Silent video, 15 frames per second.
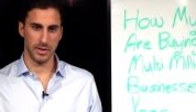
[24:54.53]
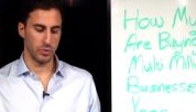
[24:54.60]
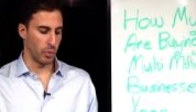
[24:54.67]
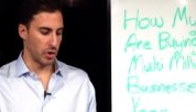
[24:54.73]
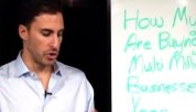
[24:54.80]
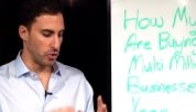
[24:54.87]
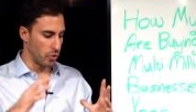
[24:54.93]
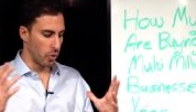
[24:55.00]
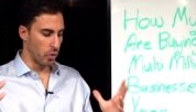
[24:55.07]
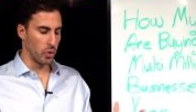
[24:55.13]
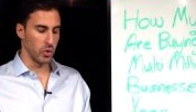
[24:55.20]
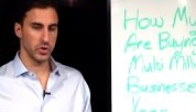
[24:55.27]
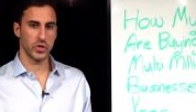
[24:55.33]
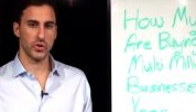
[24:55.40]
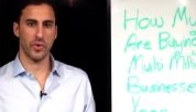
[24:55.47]
But when you know
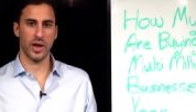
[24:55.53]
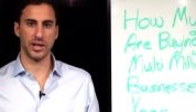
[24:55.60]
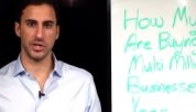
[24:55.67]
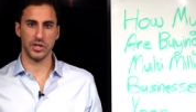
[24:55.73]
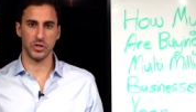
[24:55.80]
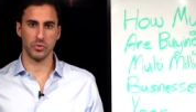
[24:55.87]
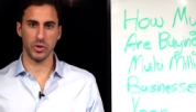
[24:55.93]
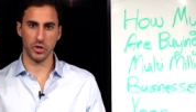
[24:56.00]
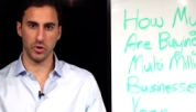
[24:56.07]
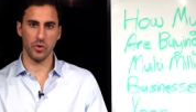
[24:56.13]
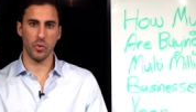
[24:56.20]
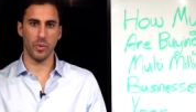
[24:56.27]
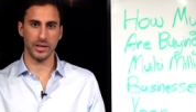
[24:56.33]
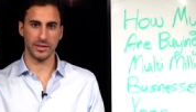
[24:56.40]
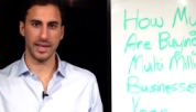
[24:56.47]
all the strategies, when you
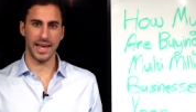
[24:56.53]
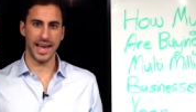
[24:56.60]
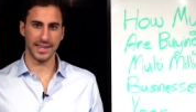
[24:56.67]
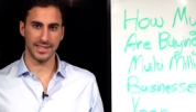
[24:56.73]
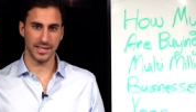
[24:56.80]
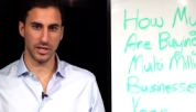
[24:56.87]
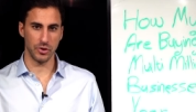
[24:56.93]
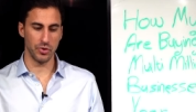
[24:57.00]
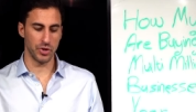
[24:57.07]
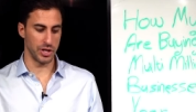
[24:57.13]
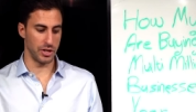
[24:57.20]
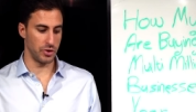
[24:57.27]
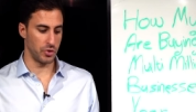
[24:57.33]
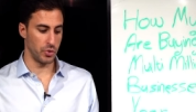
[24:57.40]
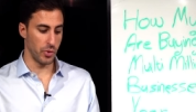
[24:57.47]
know what
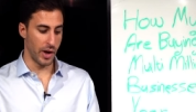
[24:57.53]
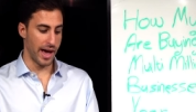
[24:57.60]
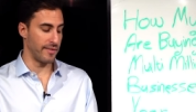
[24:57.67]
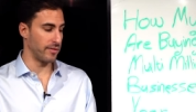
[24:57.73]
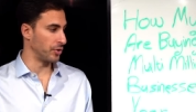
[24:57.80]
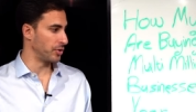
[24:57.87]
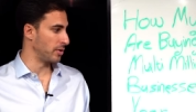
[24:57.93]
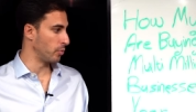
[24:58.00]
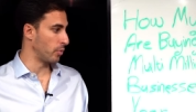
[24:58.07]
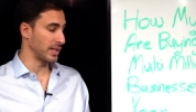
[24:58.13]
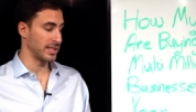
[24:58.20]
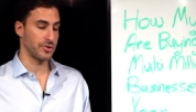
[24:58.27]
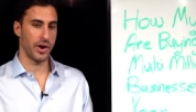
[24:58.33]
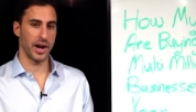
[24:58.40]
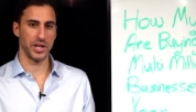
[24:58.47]
execution to have on
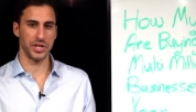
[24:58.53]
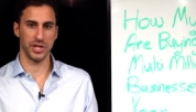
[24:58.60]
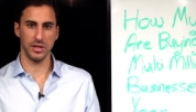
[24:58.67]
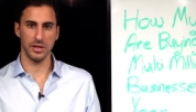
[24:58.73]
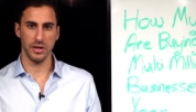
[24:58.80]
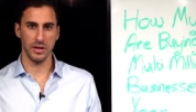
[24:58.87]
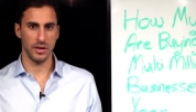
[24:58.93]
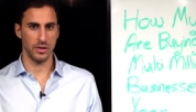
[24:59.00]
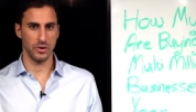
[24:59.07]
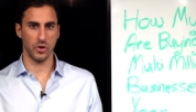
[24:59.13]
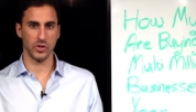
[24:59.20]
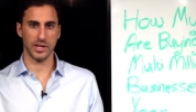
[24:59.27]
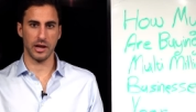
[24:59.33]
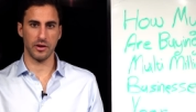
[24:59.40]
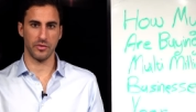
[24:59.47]
what strategy,
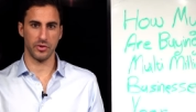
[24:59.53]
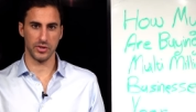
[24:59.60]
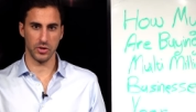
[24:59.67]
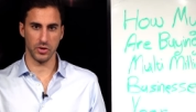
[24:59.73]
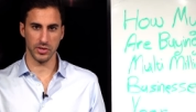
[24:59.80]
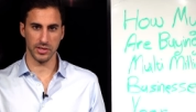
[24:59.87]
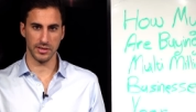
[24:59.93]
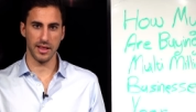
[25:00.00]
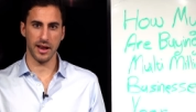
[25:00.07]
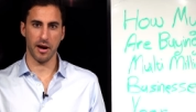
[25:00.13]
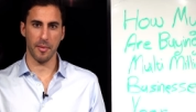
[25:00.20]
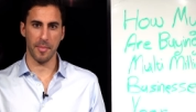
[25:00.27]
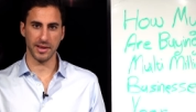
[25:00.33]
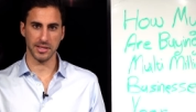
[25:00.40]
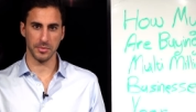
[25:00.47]
those kind of results
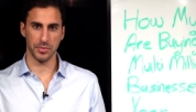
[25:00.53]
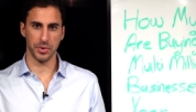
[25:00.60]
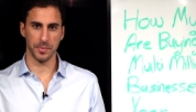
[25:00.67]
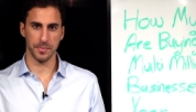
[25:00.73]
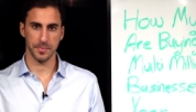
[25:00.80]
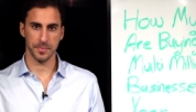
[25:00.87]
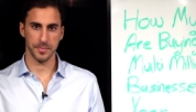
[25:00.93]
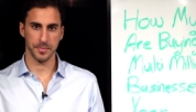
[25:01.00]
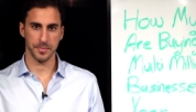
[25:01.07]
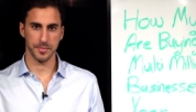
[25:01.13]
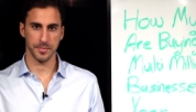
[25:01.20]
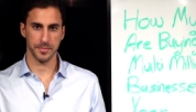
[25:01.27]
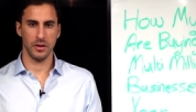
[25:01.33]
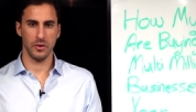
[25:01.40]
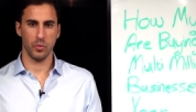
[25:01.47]
that are possible.
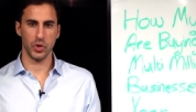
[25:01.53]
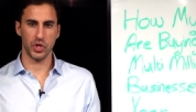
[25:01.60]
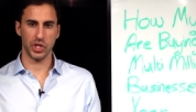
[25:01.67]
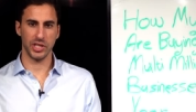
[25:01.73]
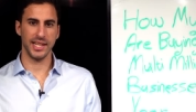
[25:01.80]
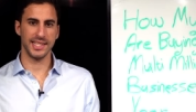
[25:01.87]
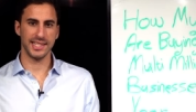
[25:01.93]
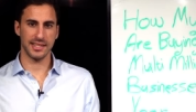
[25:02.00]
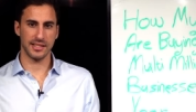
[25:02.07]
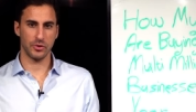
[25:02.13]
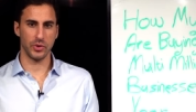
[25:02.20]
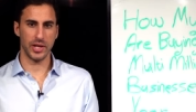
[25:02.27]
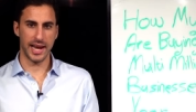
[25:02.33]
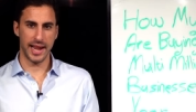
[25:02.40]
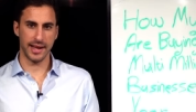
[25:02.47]
Which leads us
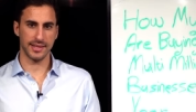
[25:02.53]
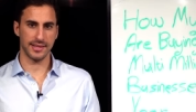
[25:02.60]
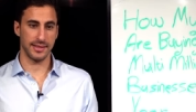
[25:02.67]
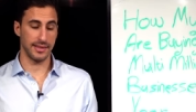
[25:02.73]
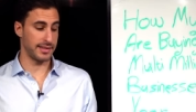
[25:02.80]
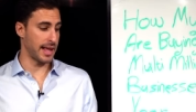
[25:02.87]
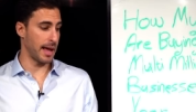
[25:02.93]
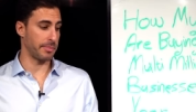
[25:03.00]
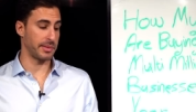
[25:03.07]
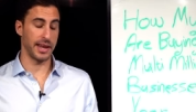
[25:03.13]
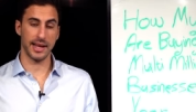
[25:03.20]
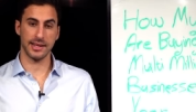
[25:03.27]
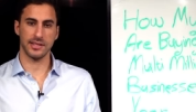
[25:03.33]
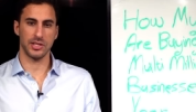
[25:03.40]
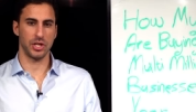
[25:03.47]
to the next step,
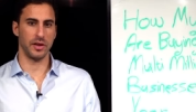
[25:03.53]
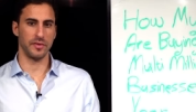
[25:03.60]
the next